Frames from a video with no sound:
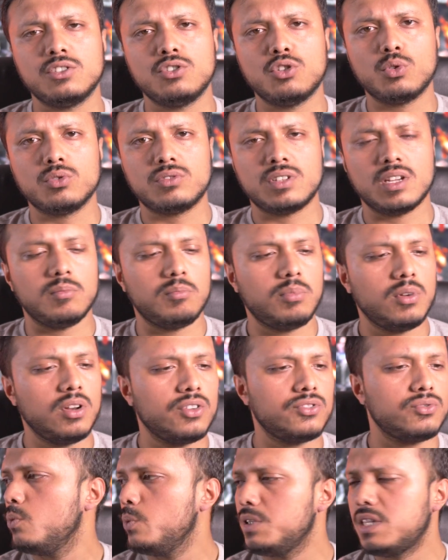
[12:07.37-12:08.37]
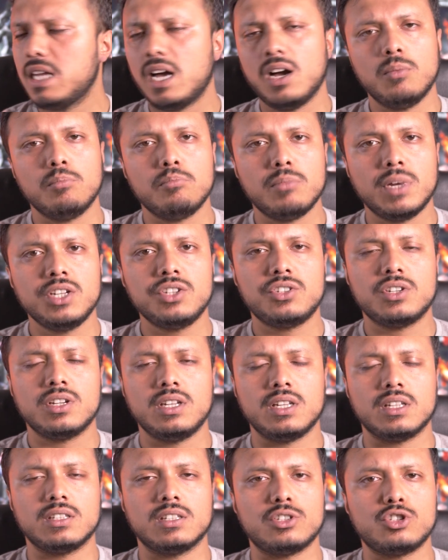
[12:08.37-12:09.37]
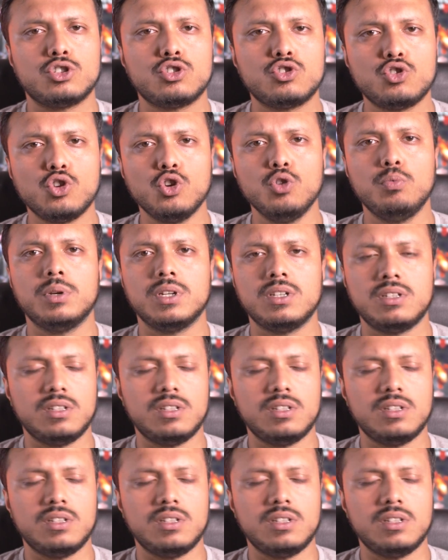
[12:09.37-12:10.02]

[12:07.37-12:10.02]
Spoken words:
Note 10 Plus without mentioning the stupid